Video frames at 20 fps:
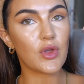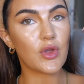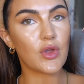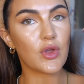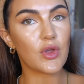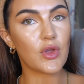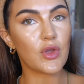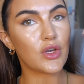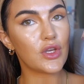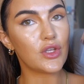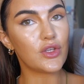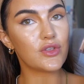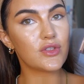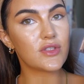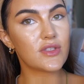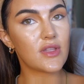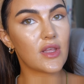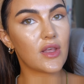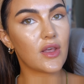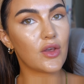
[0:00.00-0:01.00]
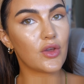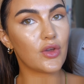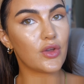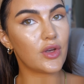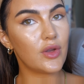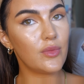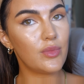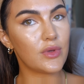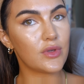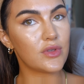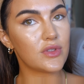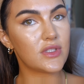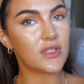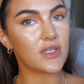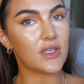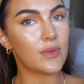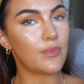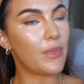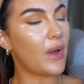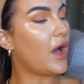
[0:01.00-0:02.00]
I'm gonna use the Huda
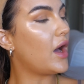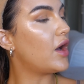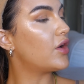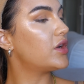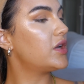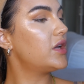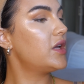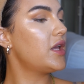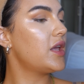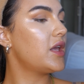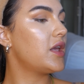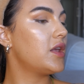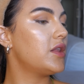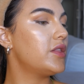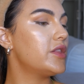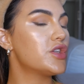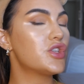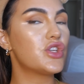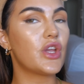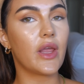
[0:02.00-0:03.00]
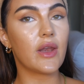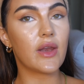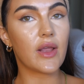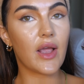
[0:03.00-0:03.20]
Beauty powder in the shade